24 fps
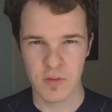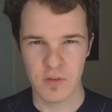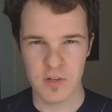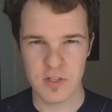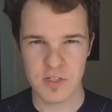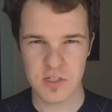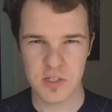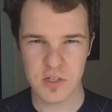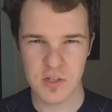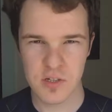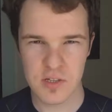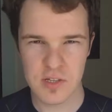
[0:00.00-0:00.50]

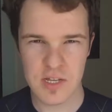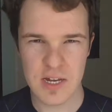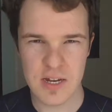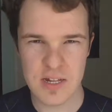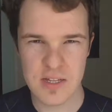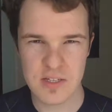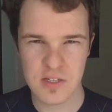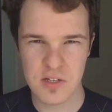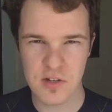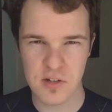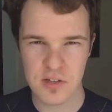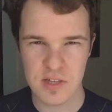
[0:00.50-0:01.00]
It's good that
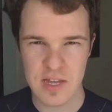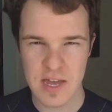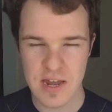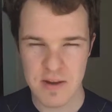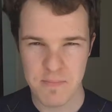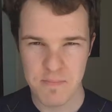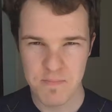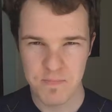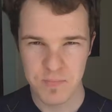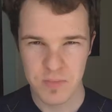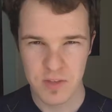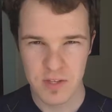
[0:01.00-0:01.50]
it's got
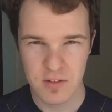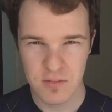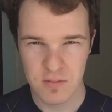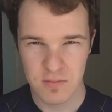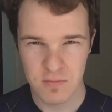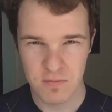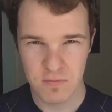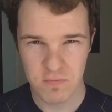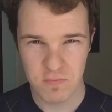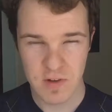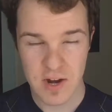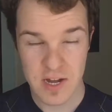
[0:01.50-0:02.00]
that
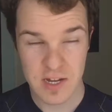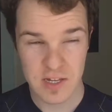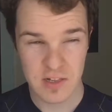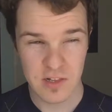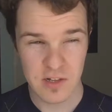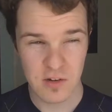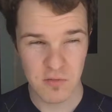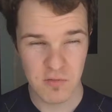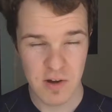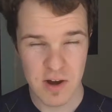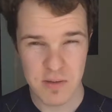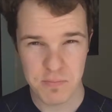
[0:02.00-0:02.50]

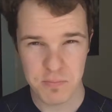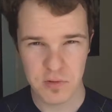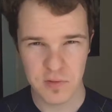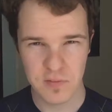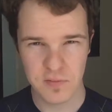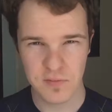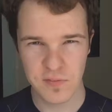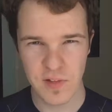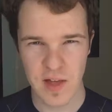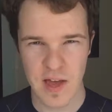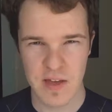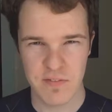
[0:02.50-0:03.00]
regular Red
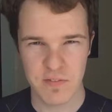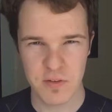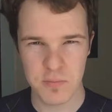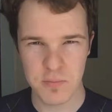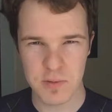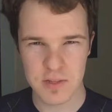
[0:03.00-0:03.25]
Bull flavor,